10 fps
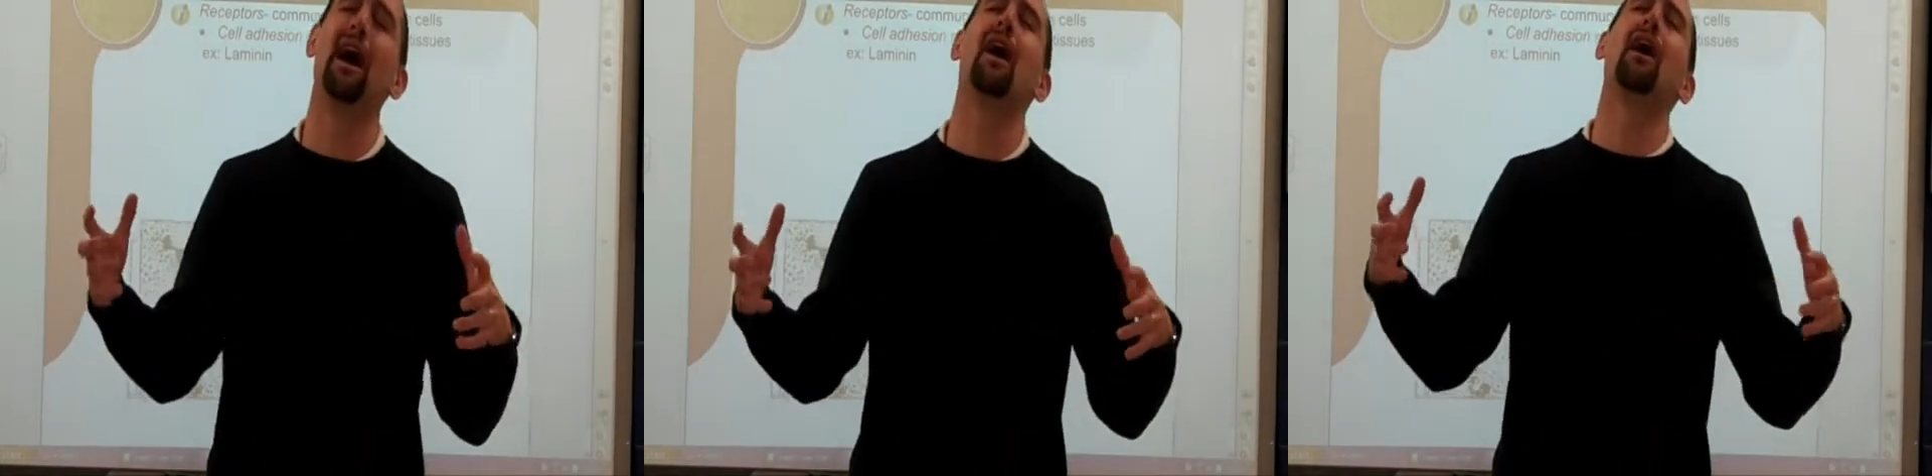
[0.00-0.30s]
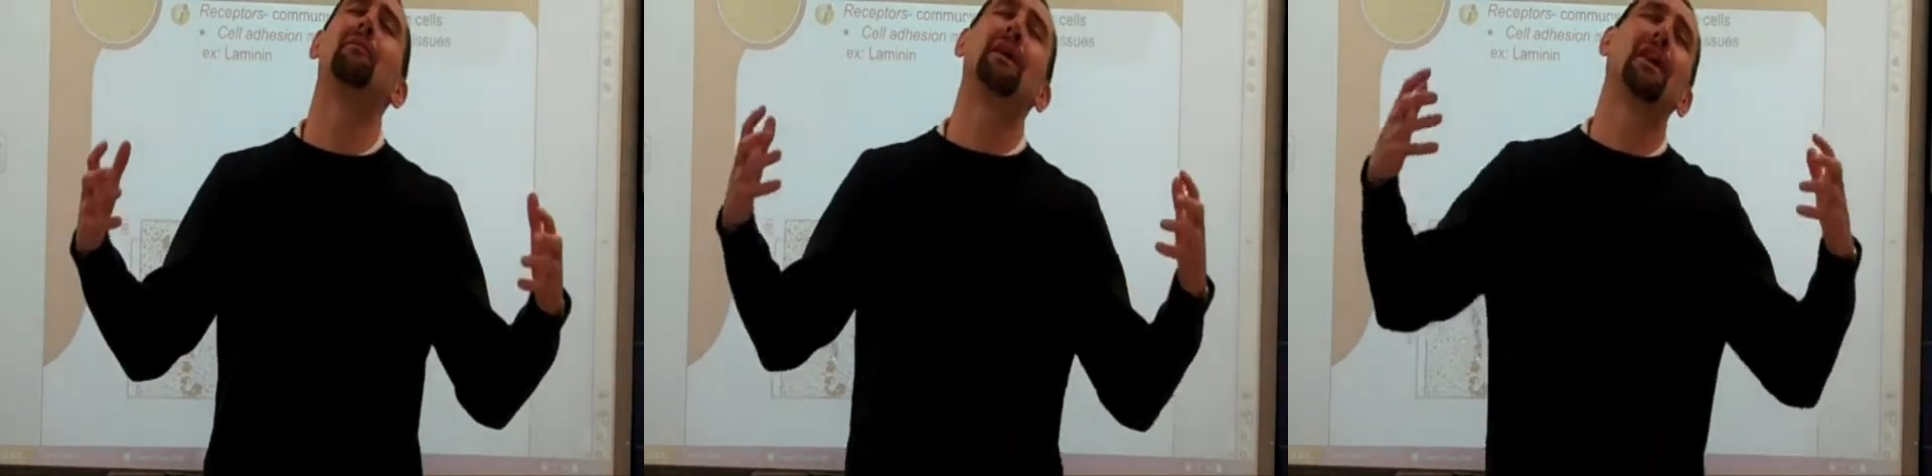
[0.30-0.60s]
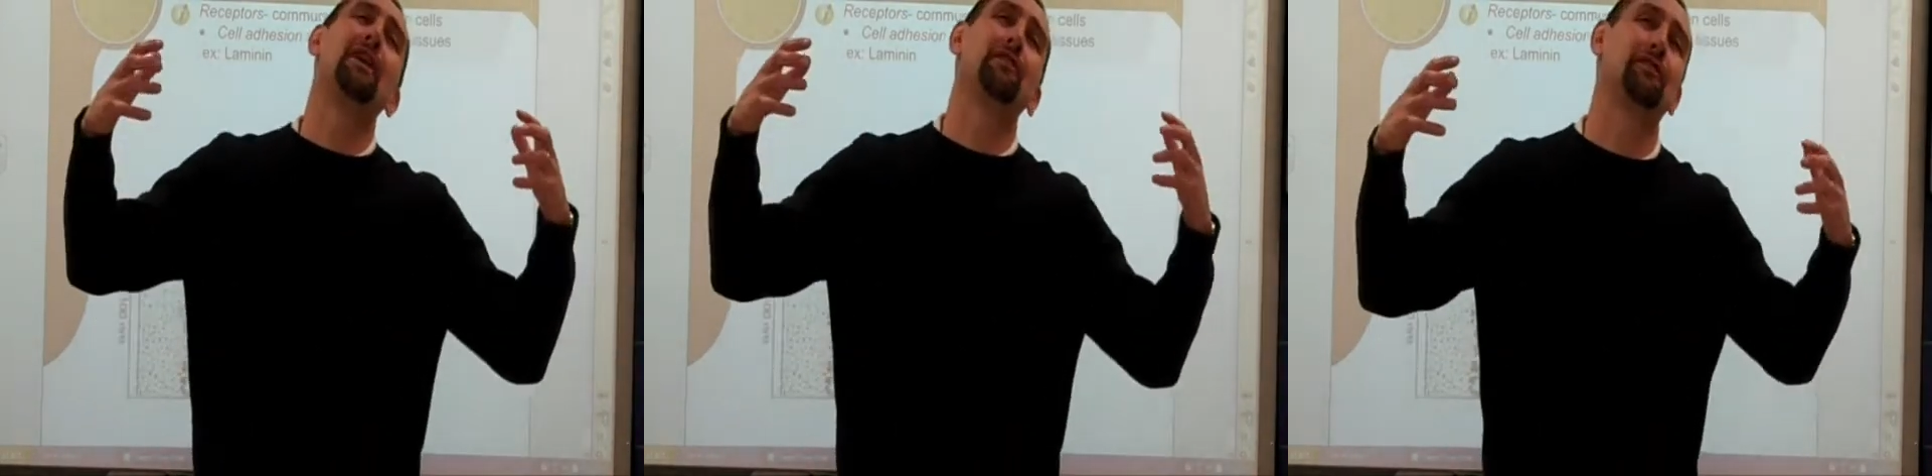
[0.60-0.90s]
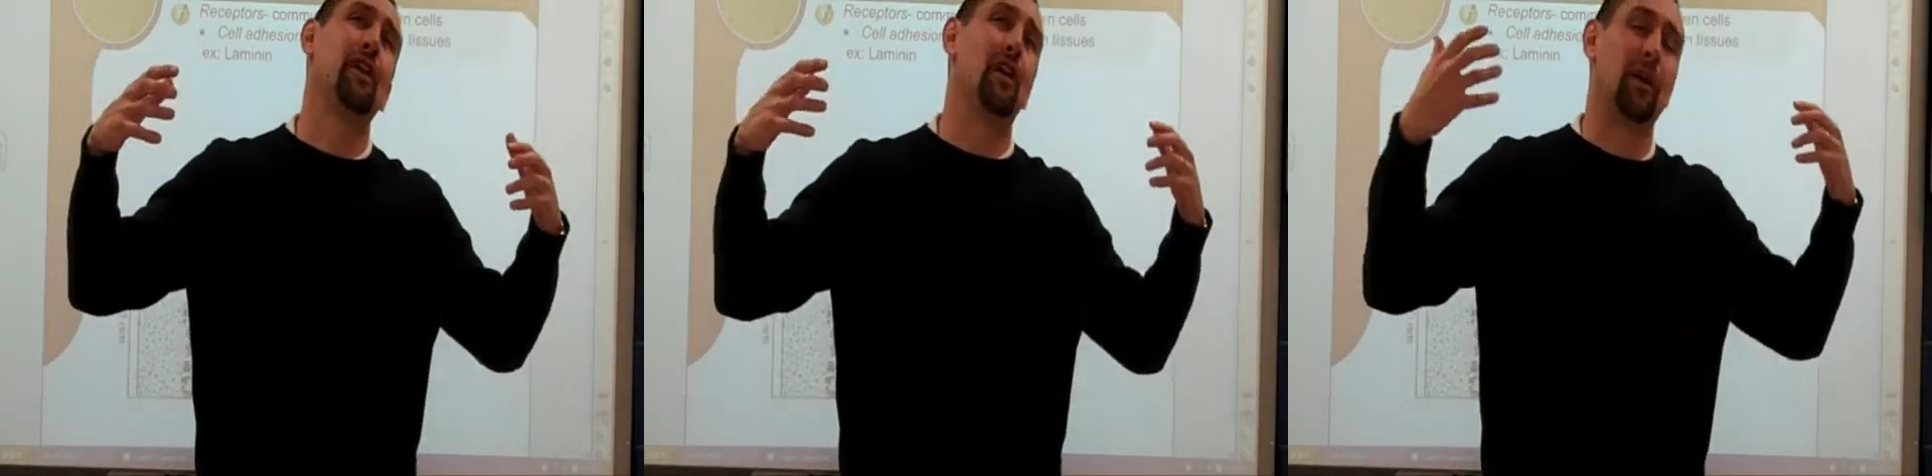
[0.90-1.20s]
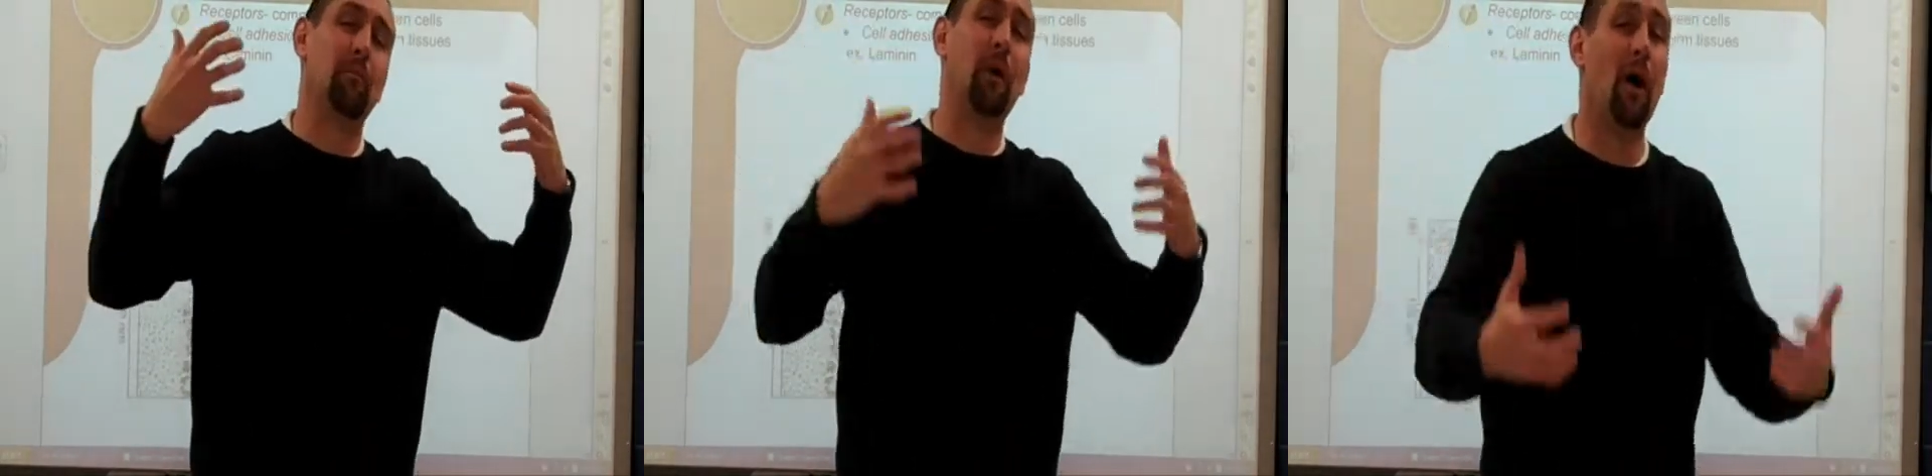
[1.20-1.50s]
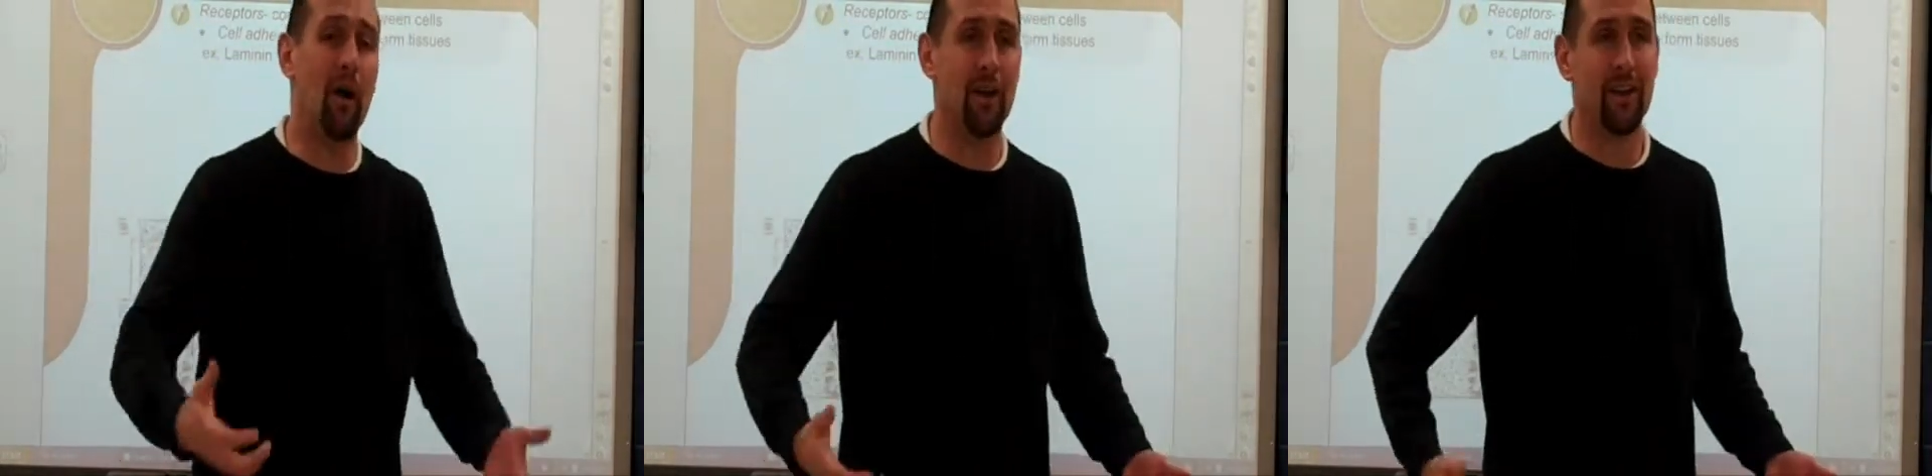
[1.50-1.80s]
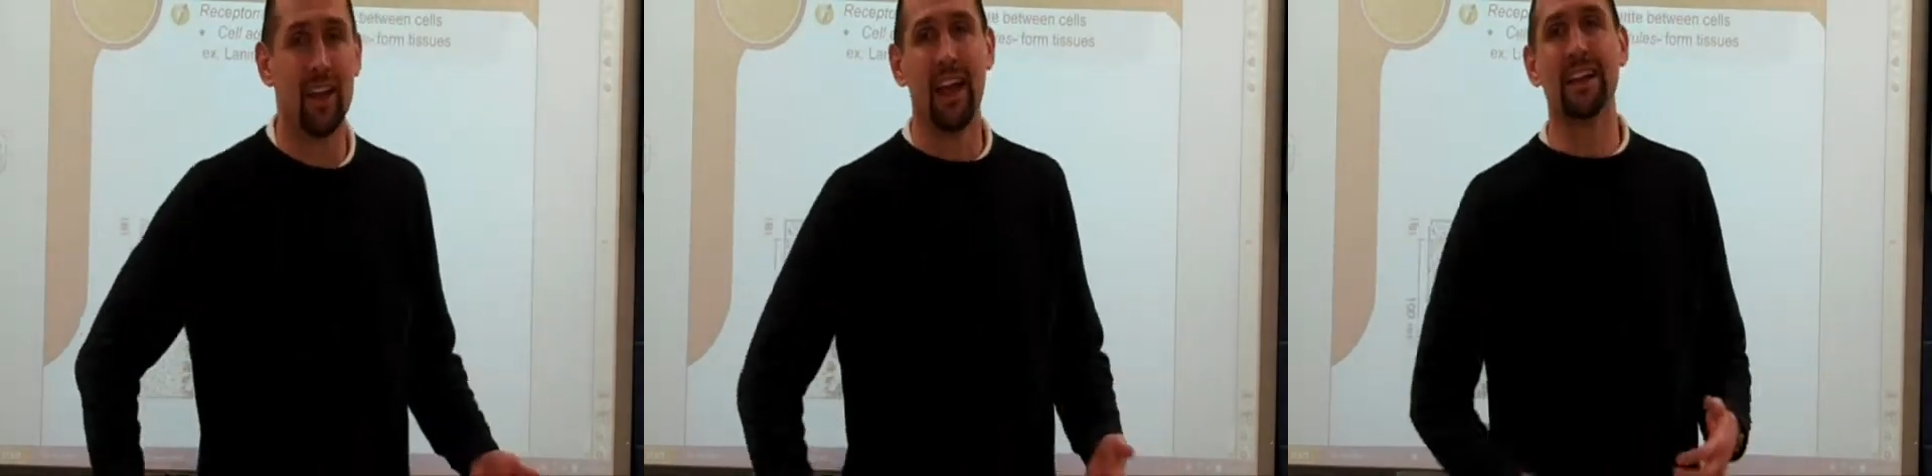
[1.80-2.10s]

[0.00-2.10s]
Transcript: oh, my life is falling apart.